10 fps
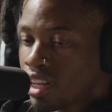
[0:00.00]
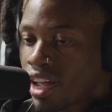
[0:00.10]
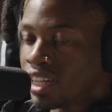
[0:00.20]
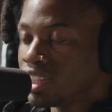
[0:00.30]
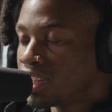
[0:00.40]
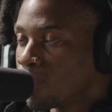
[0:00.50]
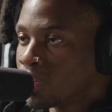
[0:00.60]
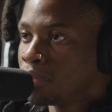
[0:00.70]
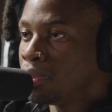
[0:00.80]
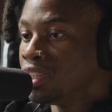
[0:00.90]
Like, he said,
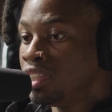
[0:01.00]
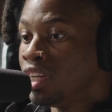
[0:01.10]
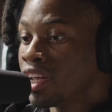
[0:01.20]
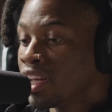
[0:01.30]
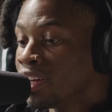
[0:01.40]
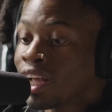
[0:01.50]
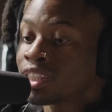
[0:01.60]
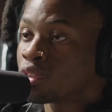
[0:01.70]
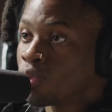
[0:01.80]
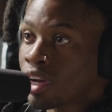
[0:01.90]
rest in peace, Jit. And
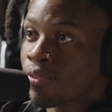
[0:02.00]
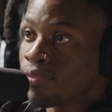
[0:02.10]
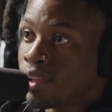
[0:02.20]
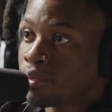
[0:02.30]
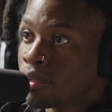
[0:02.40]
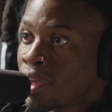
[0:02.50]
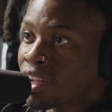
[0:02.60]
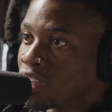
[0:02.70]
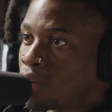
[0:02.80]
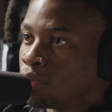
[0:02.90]
that's when I flipped it
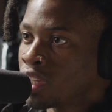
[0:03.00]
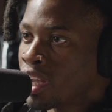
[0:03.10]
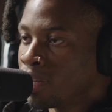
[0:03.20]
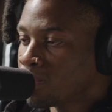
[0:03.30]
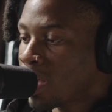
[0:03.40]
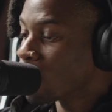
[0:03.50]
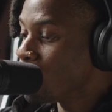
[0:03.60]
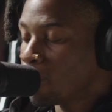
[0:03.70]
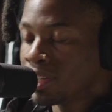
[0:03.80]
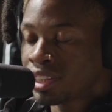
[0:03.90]
back a couple times. I
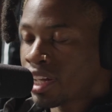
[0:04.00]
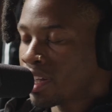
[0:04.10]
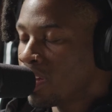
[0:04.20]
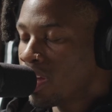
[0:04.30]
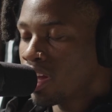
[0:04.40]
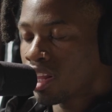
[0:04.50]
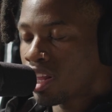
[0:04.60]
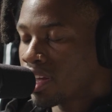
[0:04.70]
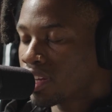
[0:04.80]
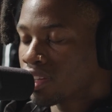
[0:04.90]
remember this day
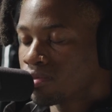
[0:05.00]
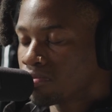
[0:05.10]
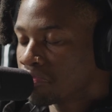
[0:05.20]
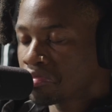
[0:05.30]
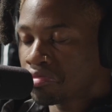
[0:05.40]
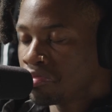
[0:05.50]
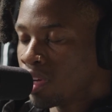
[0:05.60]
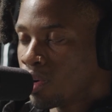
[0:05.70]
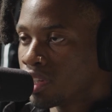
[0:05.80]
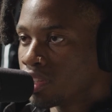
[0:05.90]
like
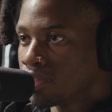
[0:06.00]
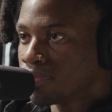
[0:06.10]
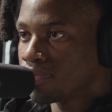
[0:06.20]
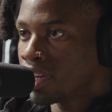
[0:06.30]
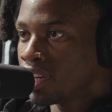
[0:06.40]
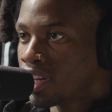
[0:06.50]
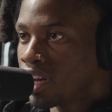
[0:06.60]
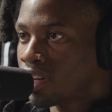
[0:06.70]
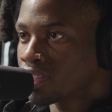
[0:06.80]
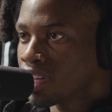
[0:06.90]
no other. And
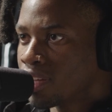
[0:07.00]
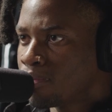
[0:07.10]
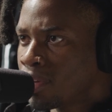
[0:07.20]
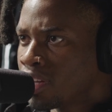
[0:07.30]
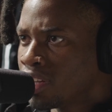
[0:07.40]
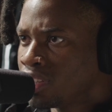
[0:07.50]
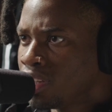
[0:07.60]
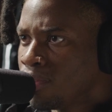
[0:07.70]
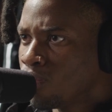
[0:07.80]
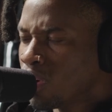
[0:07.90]
then I was like, man,
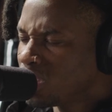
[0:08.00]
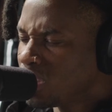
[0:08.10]
where